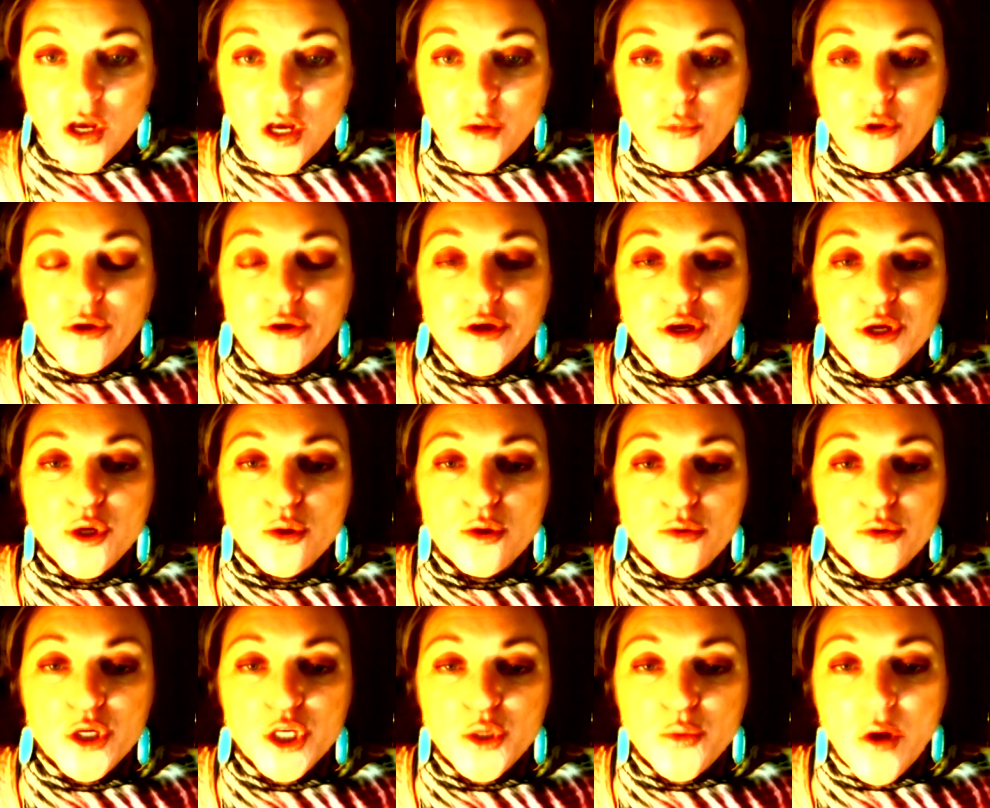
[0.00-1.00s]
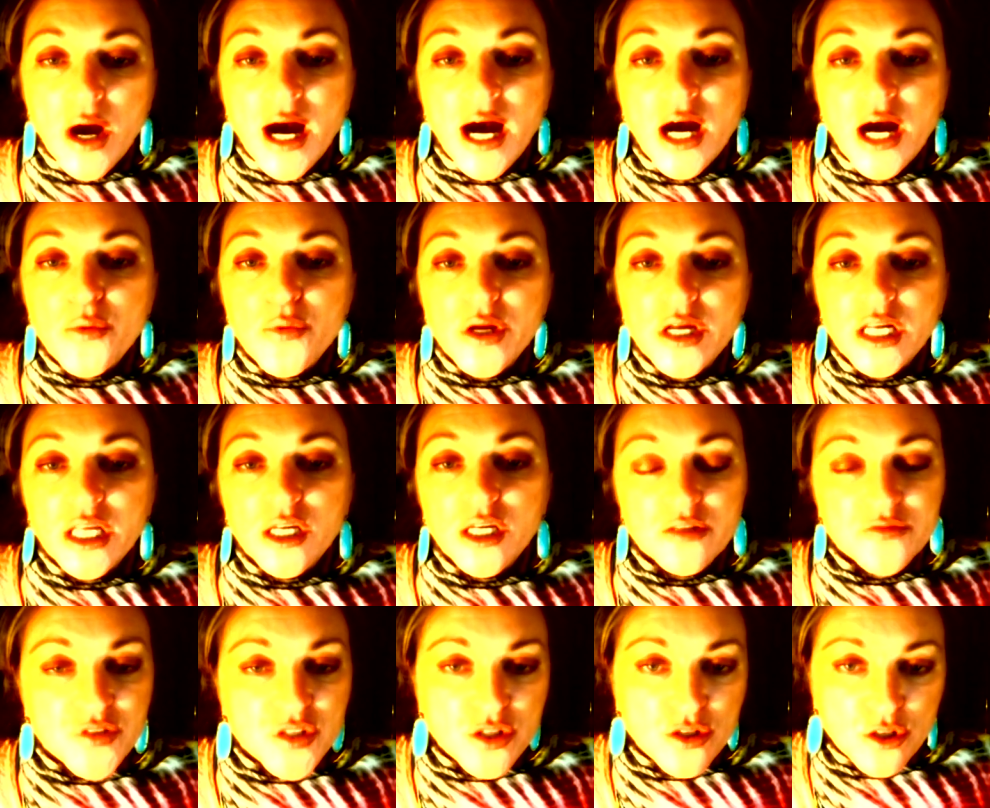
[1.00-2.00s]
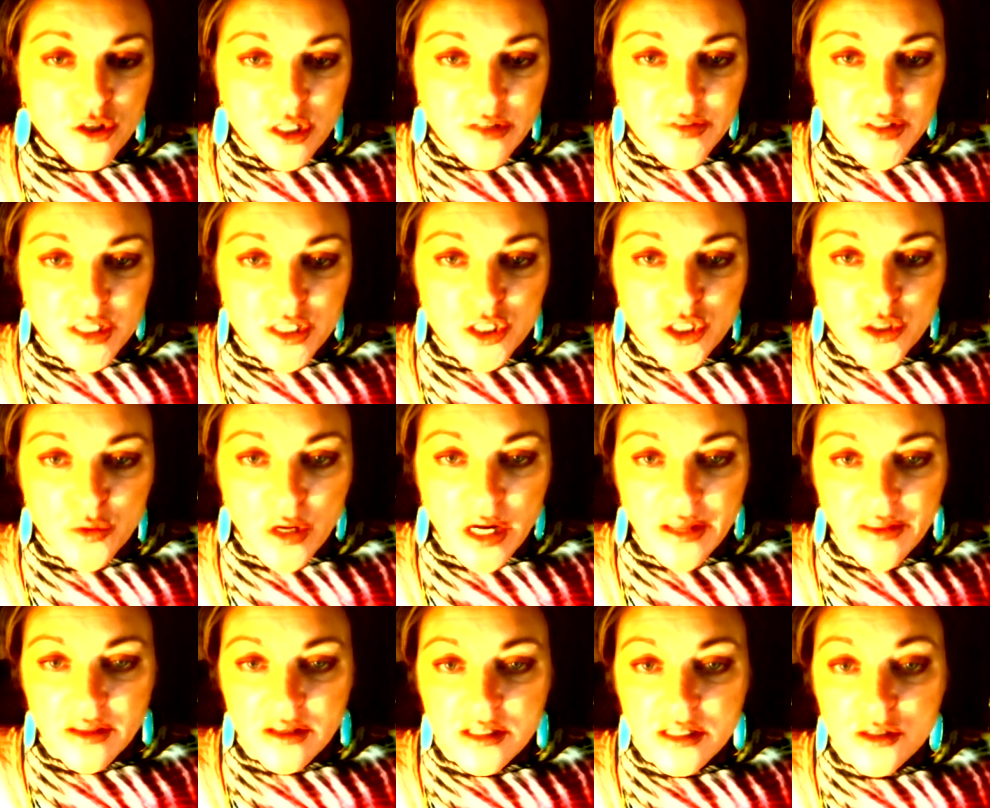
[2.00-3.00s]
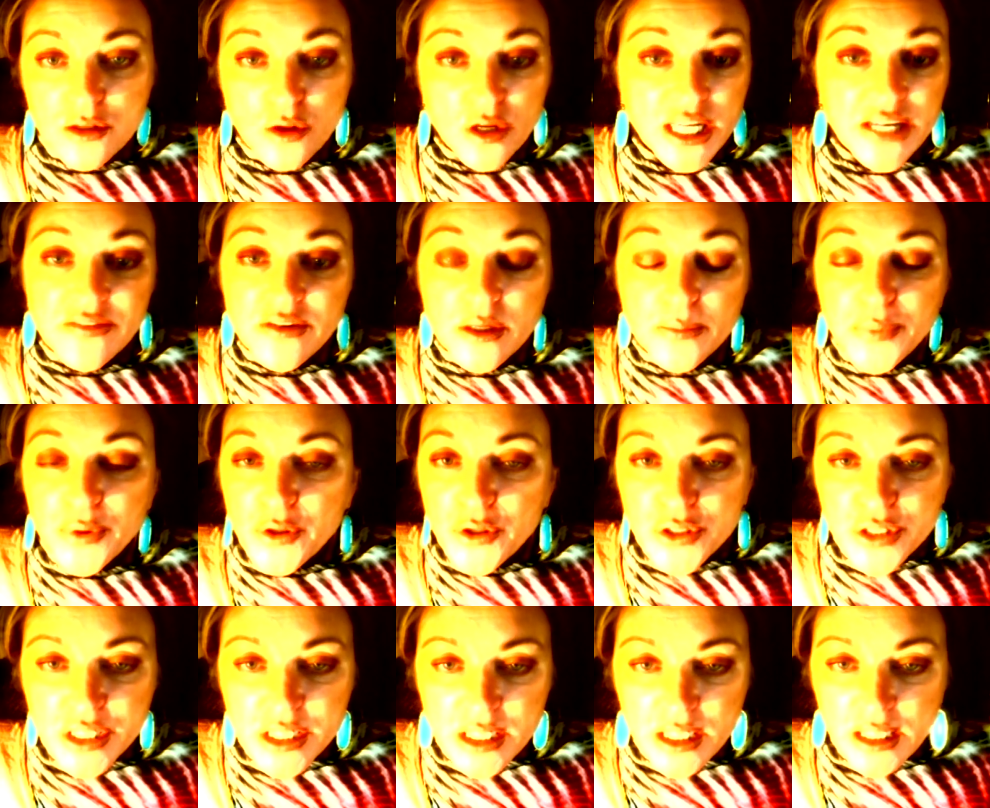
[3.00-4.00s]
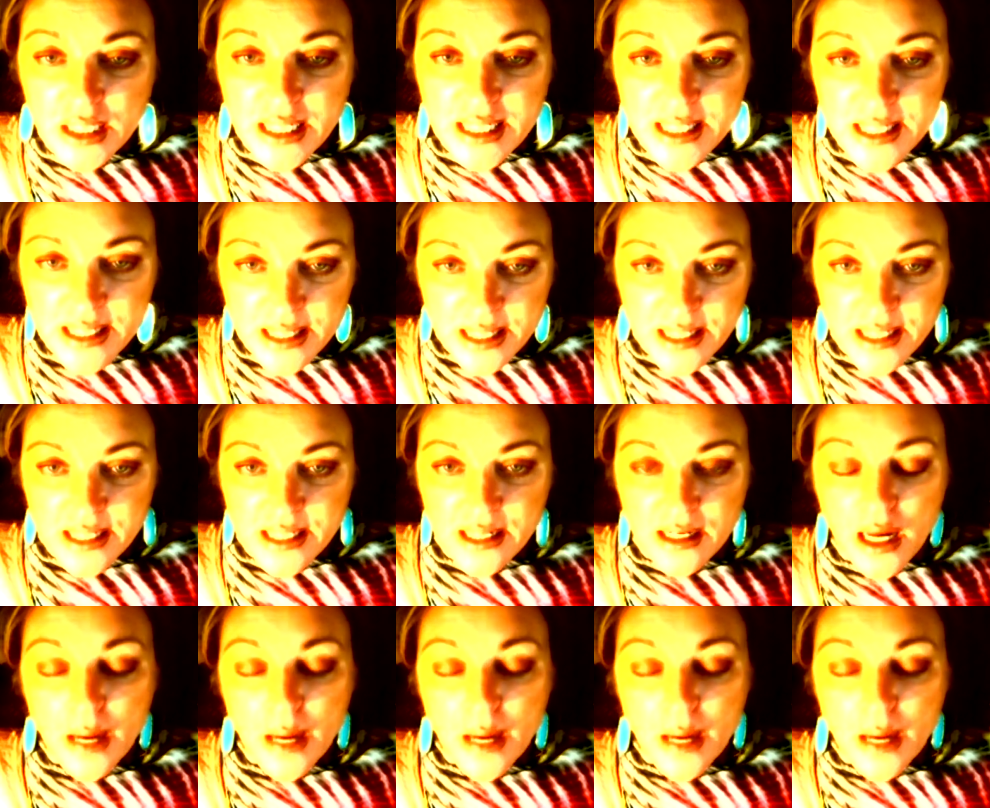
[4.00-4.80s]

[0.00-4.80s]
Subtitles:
where you are really of service to others, even a personal assistant.